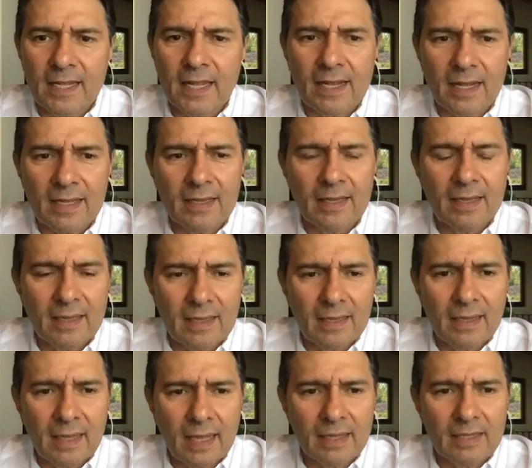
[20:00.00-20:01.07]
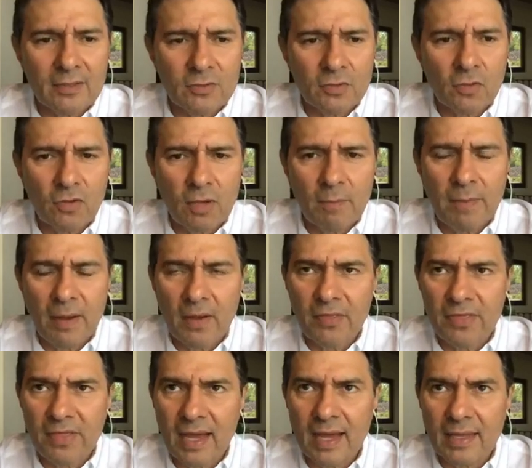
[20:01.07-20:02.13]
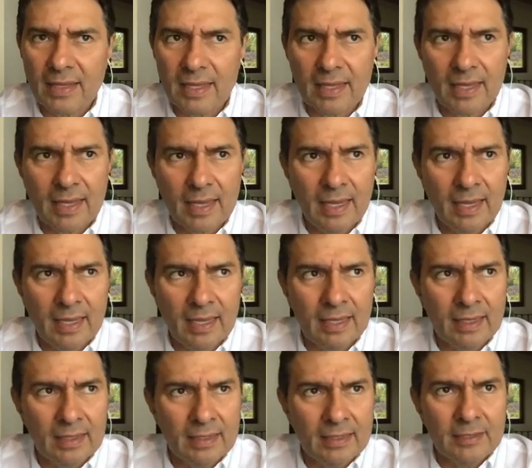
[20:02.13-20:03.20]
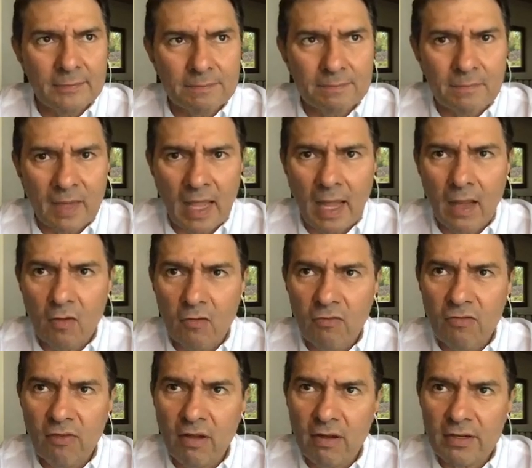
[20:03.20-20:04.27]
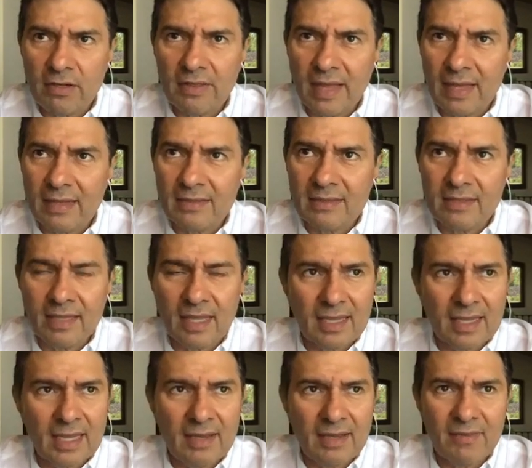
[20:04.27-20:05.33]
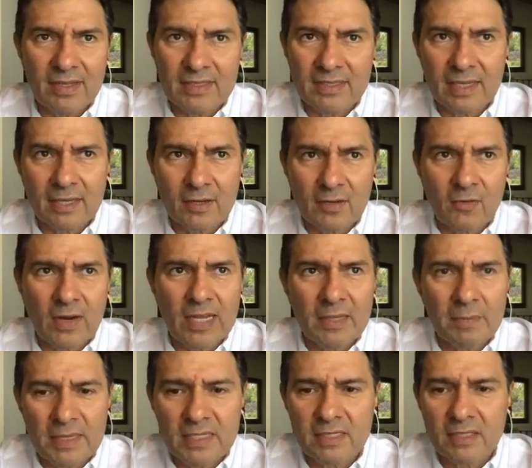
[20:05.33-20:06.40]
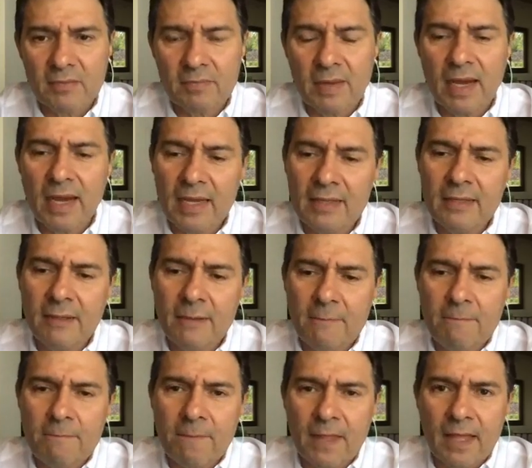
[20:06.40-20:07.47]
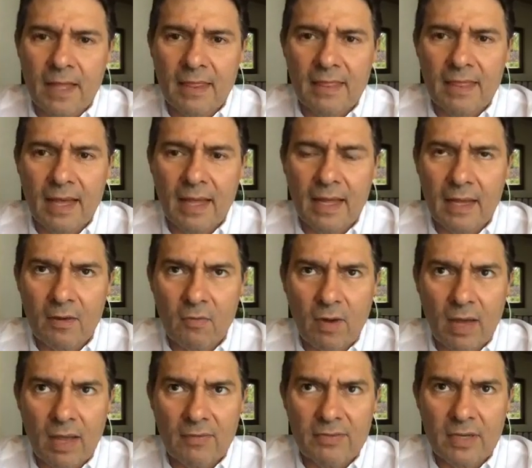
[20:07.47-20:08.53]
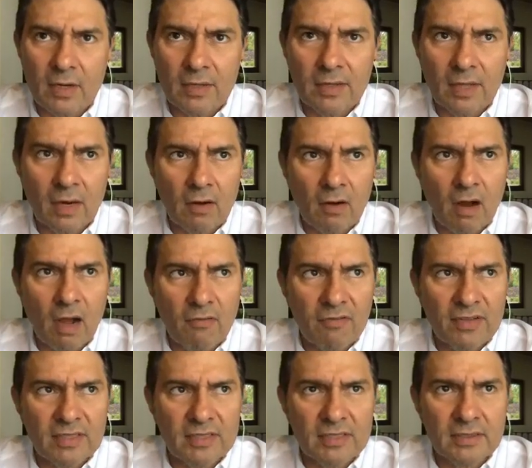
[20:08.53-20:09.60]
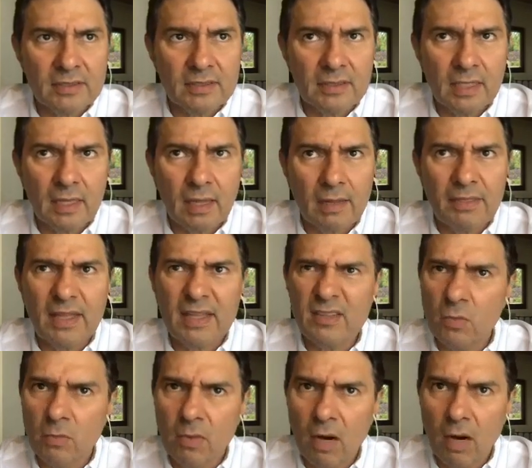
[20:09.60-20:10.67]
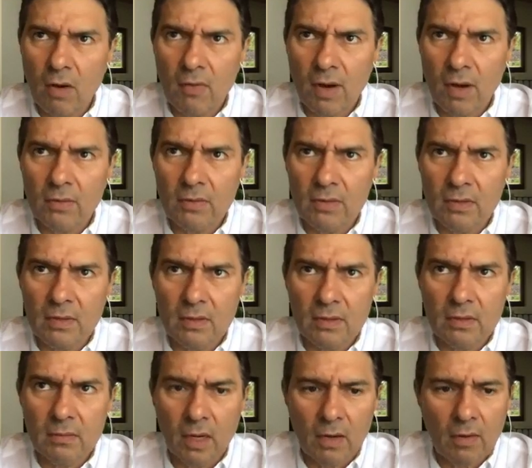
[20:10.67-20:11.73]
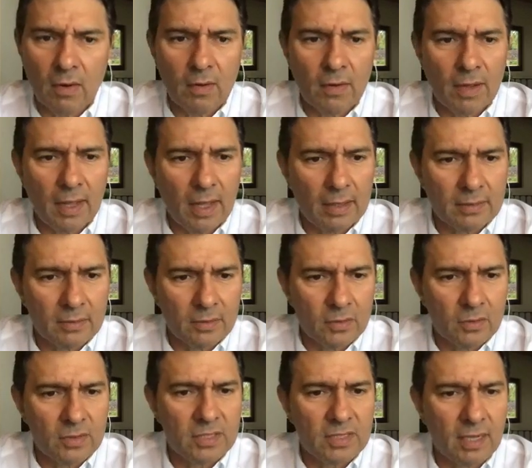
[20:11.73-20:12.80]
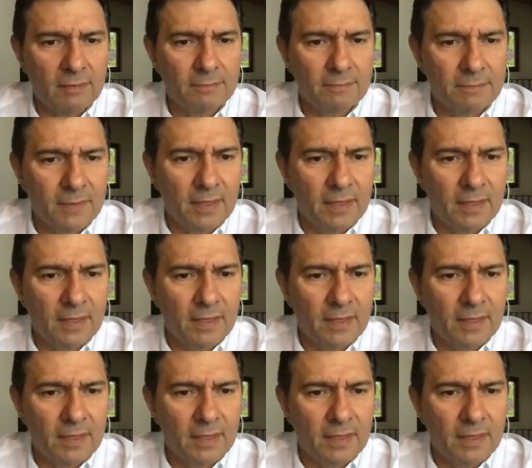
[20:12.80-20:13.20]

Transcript: Like I told you about that, a Hello Fogger, that's going to give us a great peace of mind. That arrives our office, I think tomorrow at noontime.